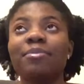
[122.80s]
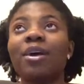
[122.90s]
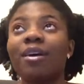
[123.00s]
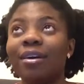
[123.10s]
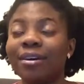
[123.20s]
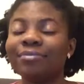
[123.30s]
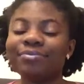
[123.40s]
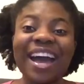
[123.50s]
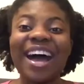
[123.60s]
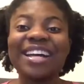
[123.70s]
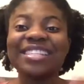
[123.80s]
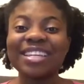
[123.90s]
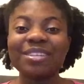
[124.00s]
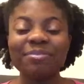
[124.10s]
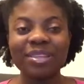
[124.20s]
to my heart. I
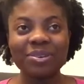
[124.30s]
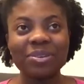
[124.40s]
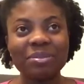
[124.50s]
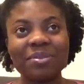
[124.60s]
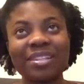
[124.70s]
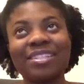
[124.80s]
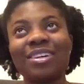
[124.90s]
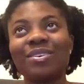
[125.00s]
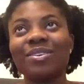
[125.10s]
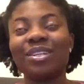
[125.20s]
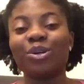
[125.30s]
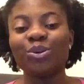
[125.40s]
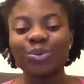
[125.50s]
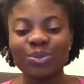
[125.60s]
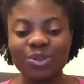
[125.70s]
set up the documents on
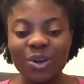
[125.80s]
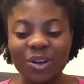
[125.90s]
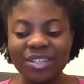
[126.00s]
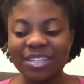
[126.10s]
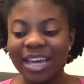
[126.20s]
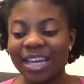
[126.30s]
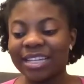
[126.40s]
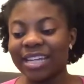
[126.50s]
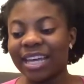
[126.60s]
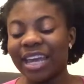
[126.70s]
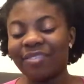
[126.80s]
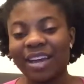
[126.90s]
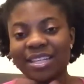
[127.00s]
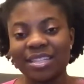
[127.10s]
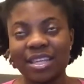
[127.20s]
Google Docs and I gave
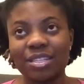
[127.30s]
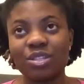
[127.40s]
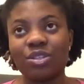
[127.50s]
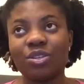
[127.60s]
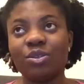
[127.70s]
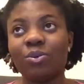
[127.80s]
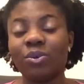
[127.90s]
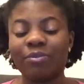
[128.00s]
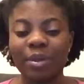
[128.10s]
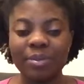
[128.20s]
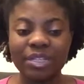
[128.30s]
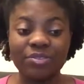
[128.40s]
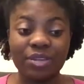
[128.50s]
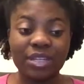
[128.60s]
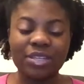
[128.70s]
access to all of my
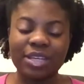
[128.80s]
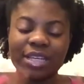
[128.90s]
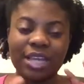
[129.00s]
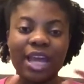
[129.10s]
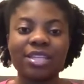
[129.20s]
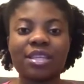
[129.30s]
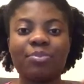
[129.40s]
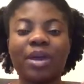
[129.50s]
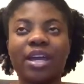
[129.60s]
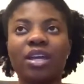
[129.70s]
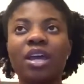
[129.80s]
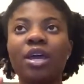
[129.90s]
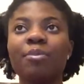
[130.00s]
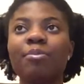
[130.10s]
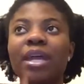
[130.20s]
beta readers. I
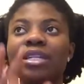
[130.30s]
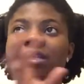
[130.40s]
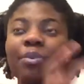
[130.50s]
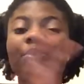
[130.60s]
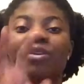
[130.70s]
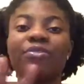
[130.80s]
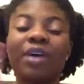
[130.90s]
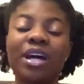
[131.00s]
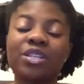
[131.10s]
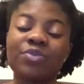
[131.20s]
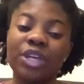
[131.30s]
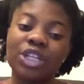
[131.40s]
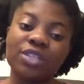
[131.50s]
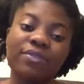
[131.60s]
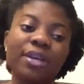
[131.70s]
made separate files for
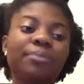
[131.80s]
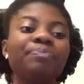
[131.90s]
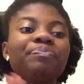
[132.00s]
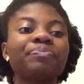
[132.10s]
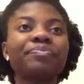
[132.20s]
each of them,